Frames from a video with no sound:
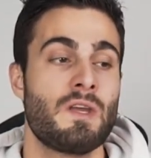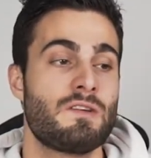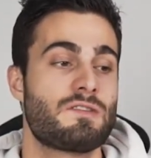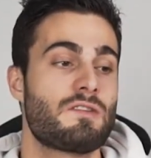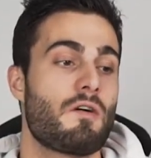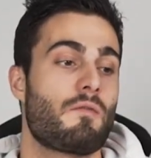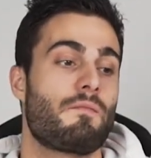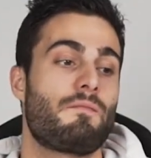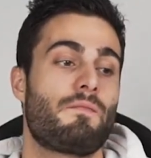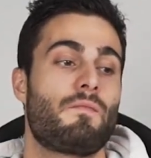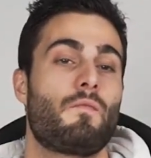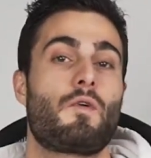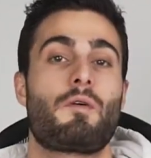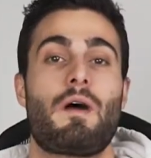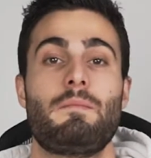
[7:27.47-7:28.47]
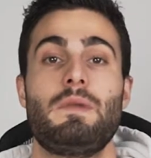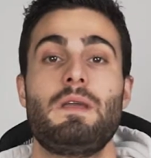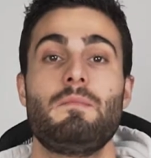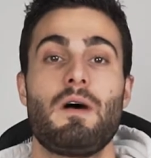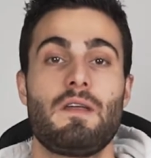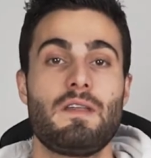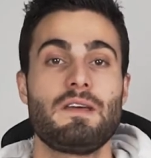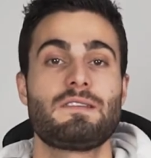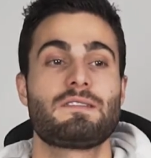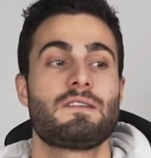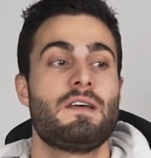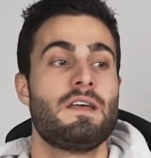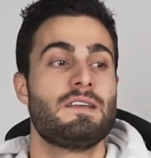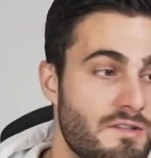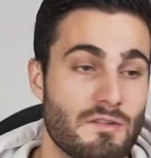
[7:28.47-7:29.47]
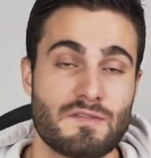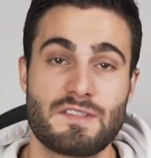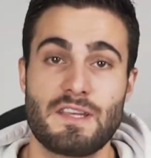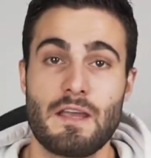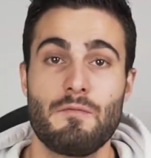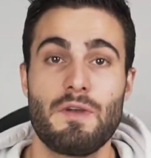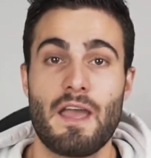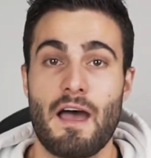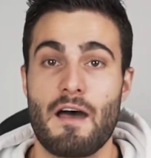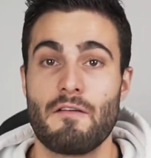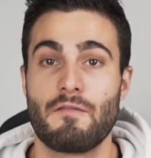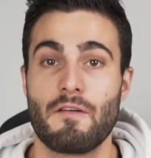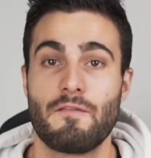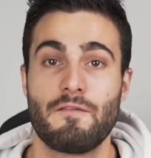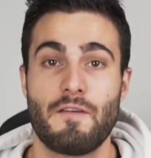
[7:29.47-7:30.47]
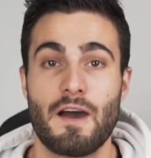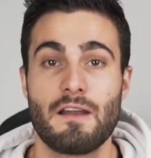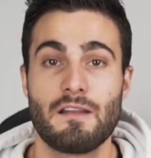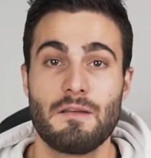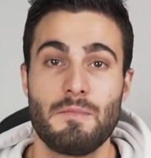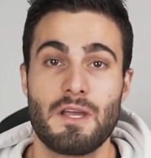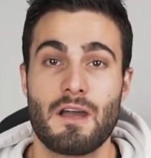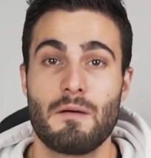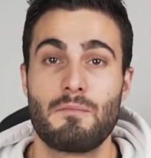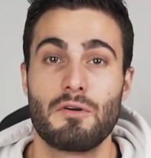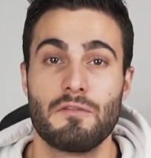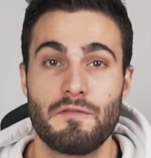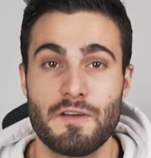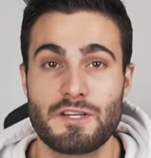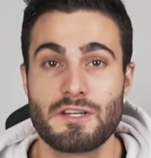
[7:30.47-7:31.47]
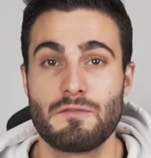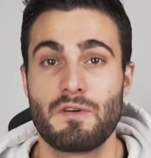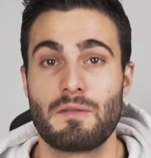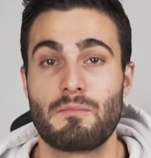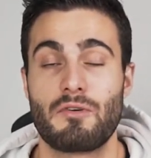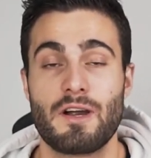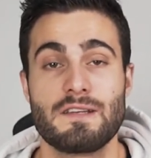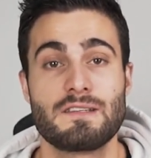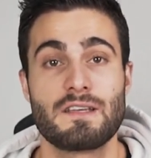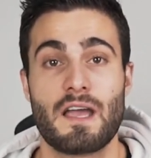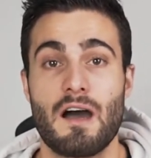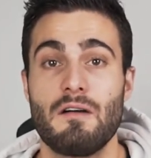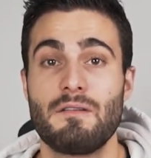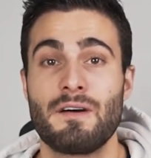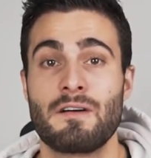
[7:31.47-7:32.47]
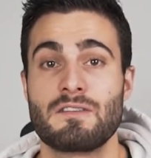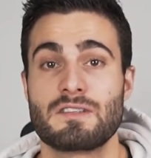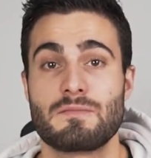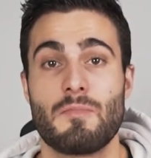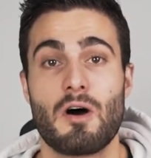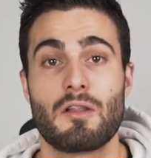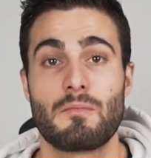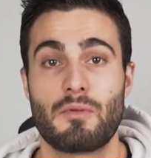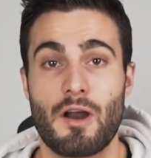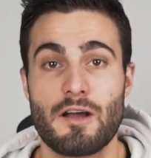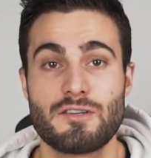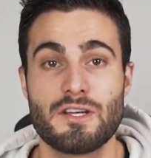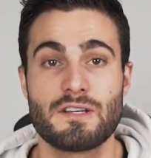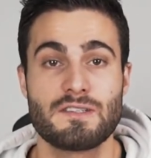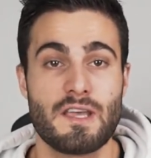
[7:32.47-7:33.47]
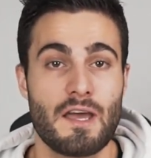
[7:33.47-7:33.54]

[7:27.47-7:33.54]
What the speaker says: So what do I mean by this? So say we have finally become proficient with pricing out our smaller projects,